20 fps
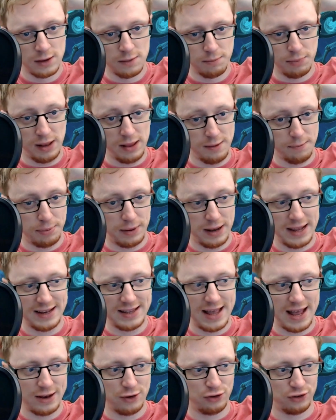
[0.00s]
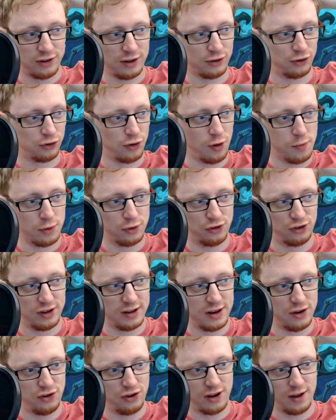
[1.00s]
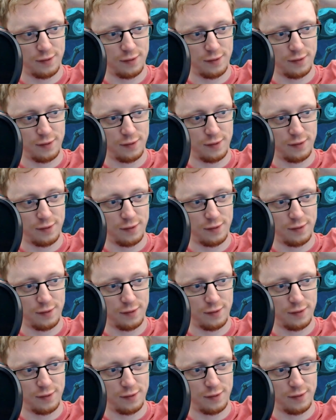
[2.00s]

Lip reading: Play Dead just has so much synergy.